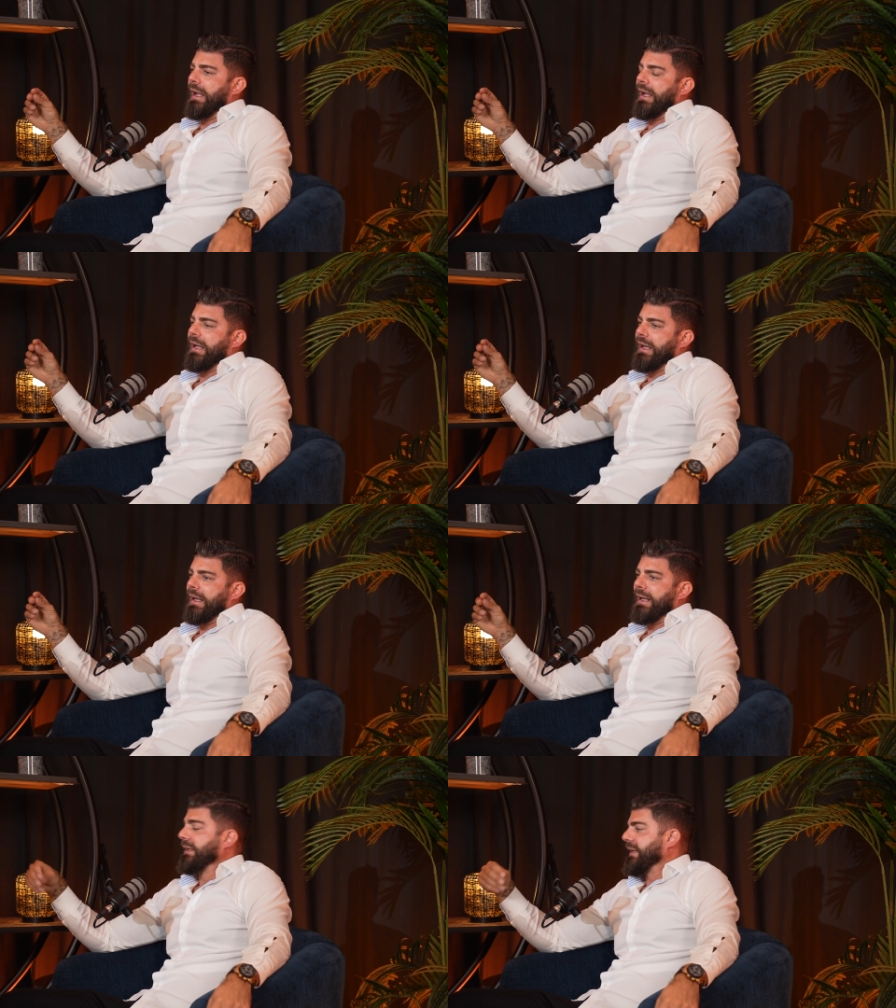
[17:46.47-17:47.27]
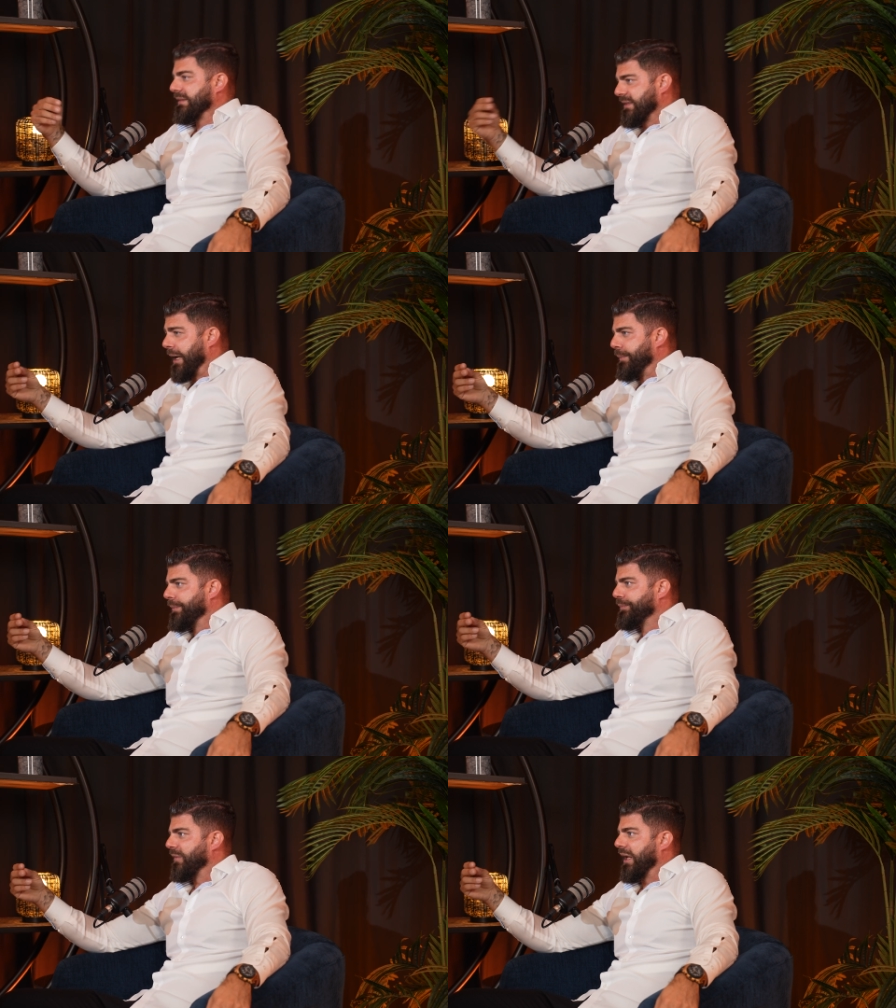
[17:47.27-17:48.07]
And it takes
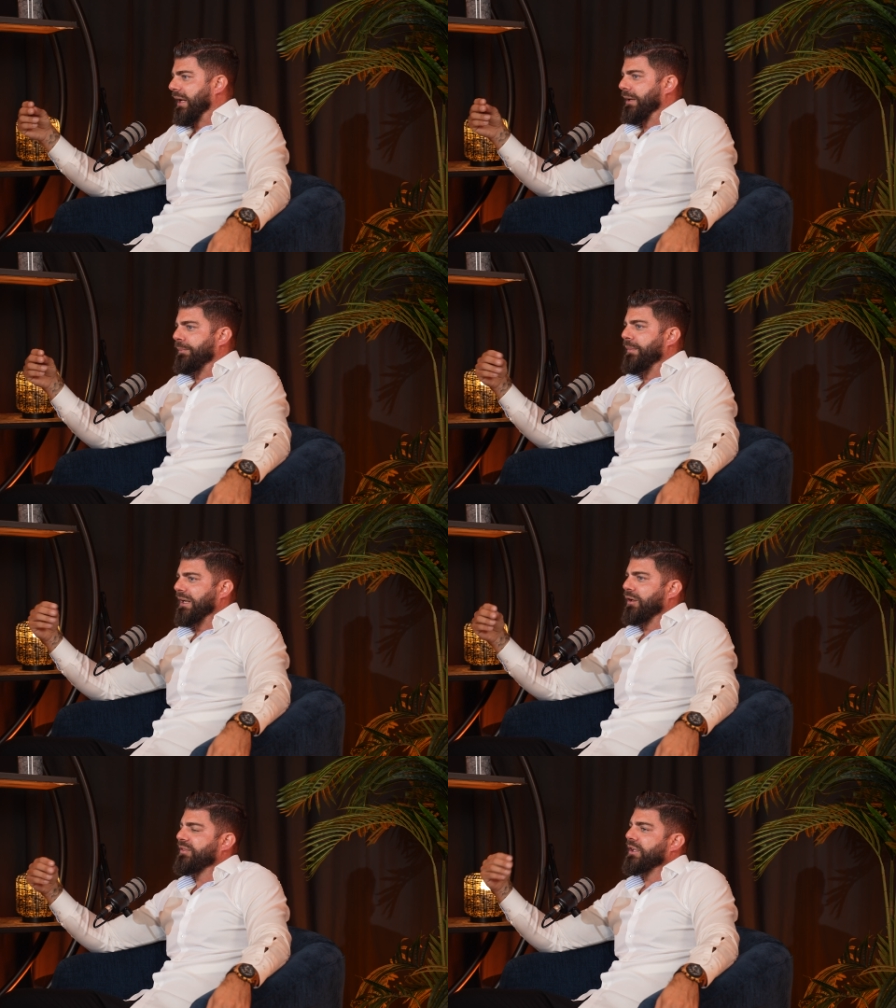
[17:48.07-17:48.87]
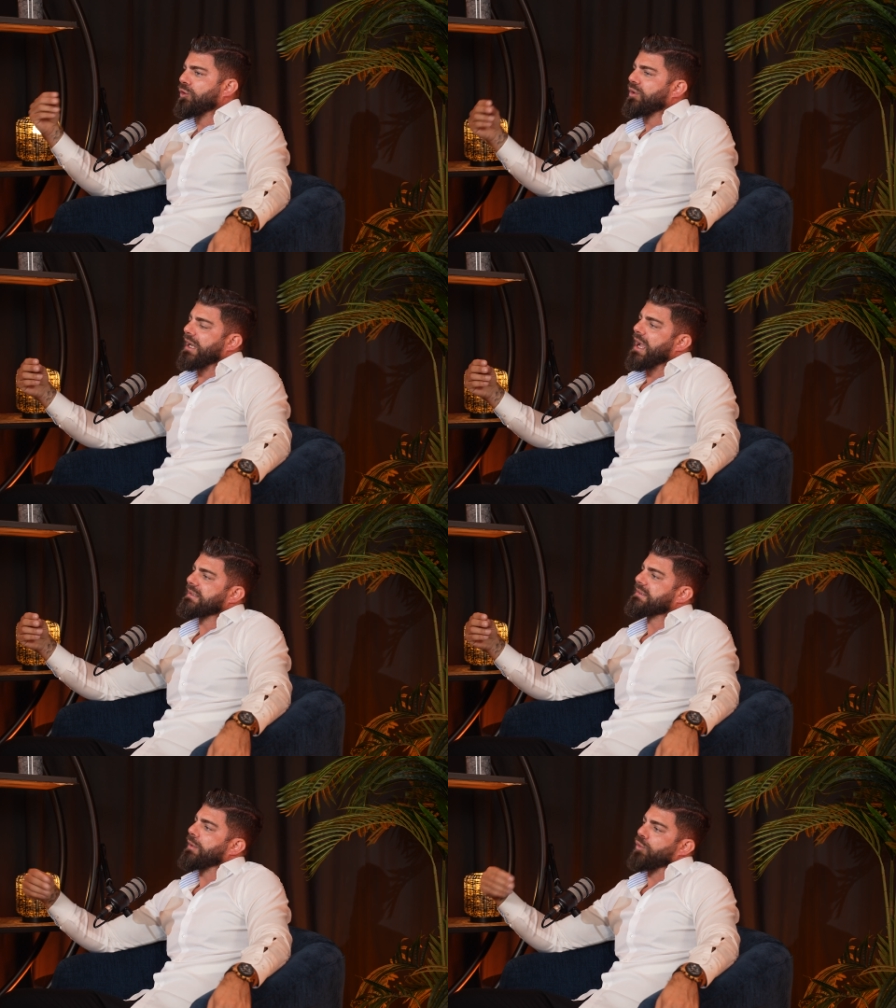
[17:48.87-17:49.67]
time. And many of the new
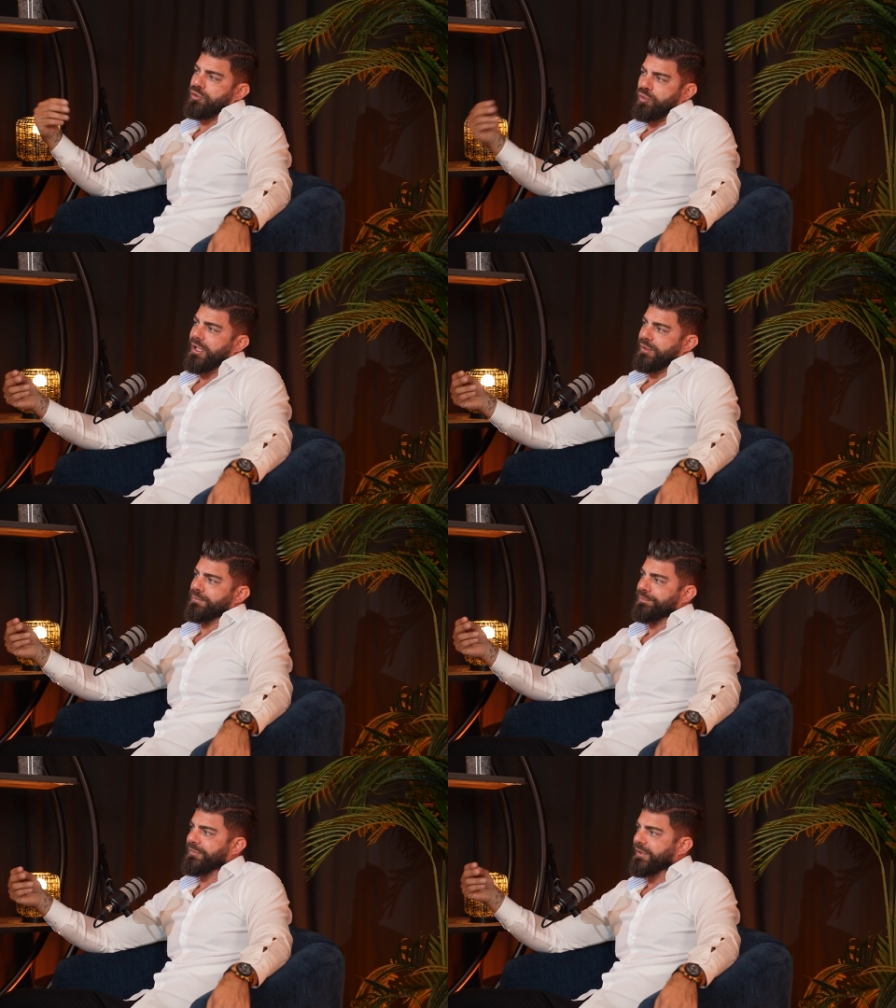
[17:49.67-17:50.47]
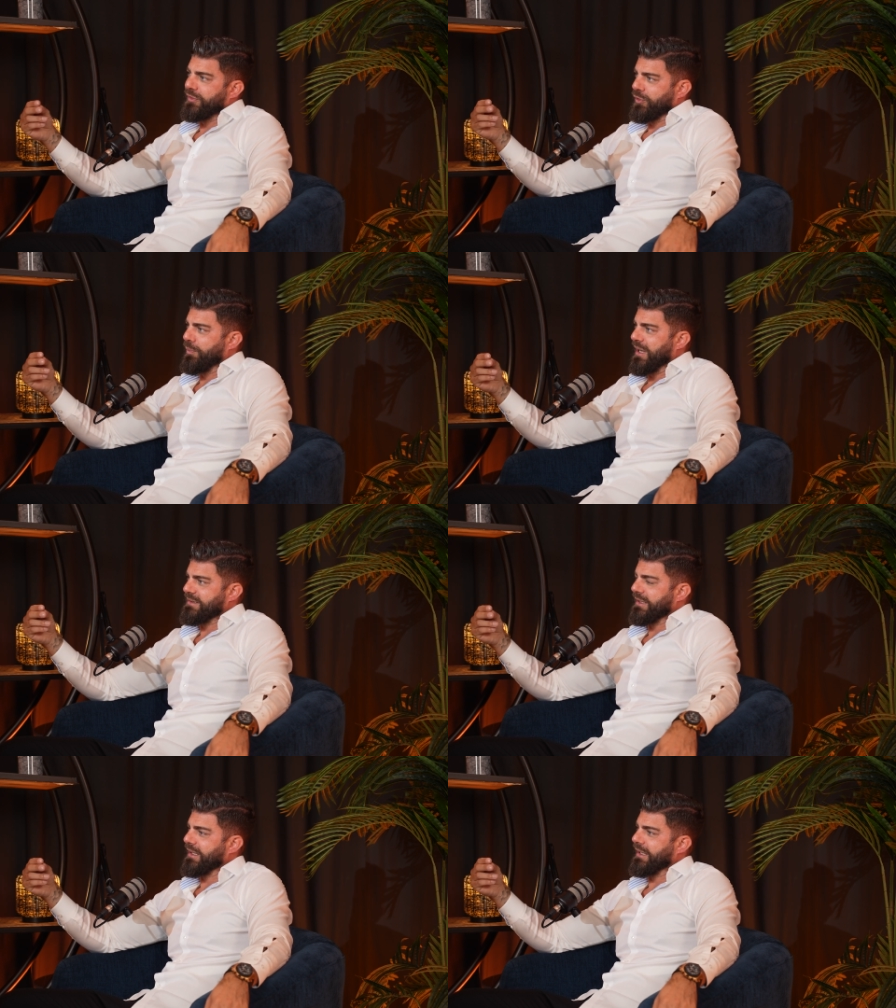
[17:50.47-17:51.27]
clients, they will try you. So
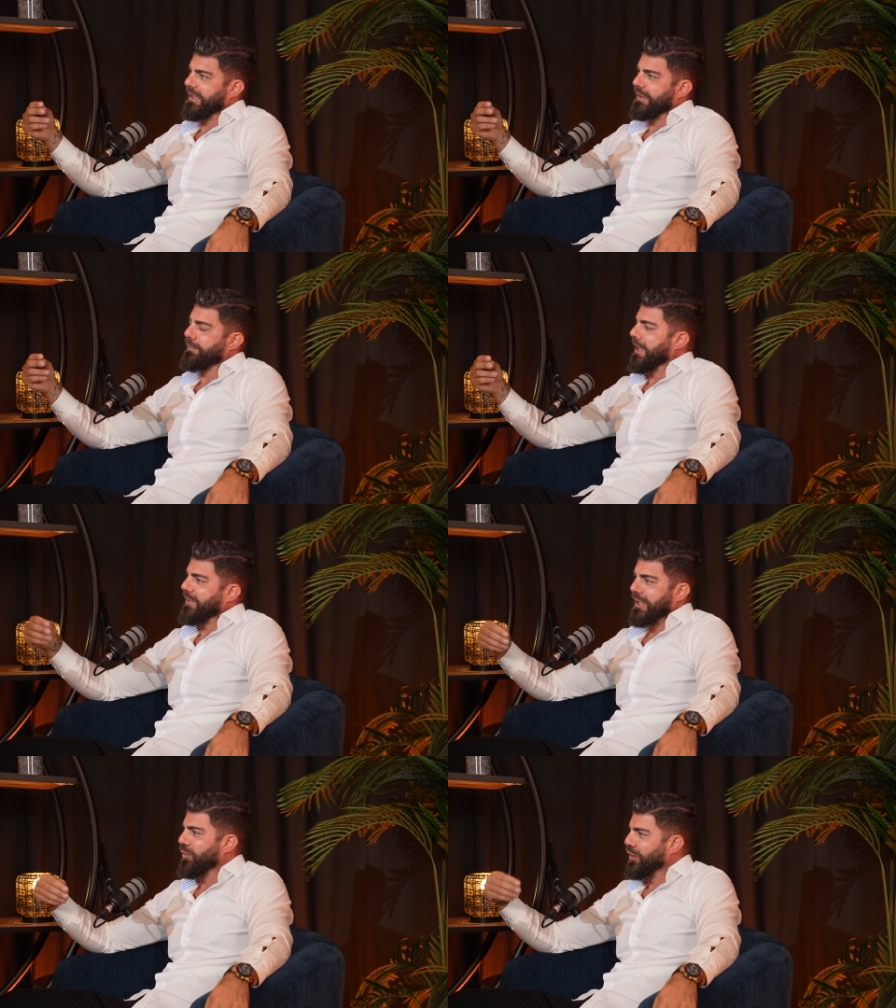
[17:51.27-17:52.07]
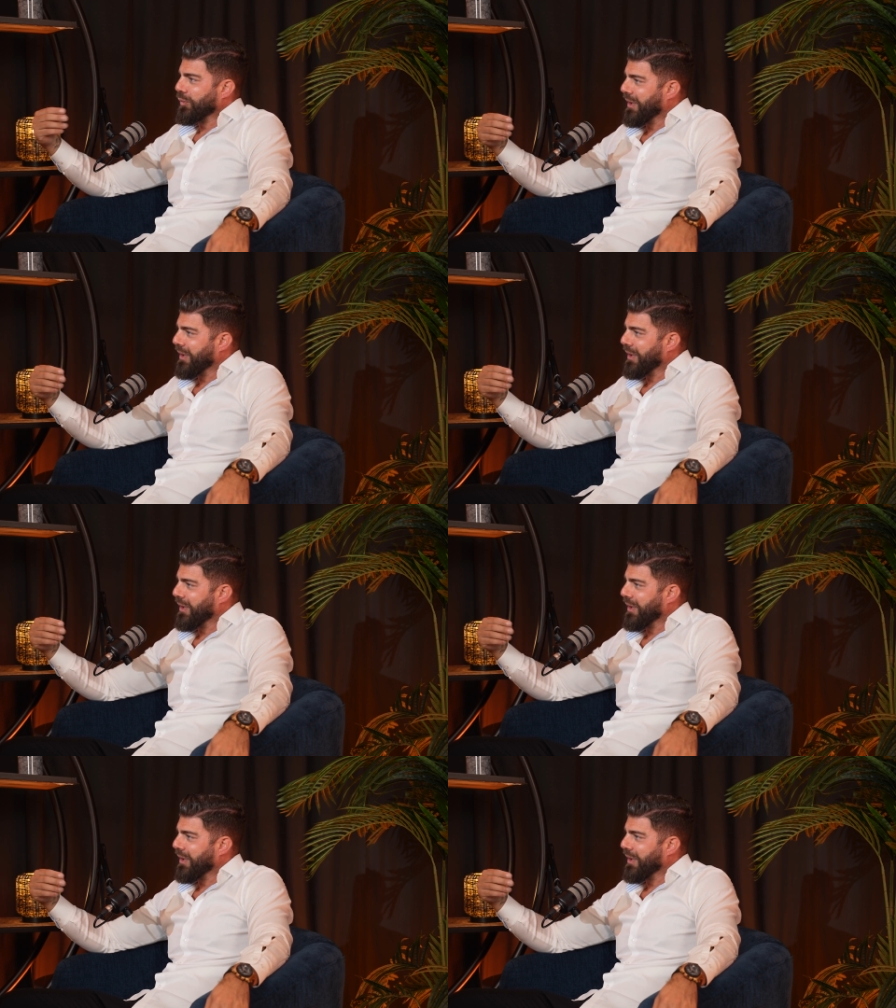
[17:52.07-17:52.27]
basically, maybe he wants to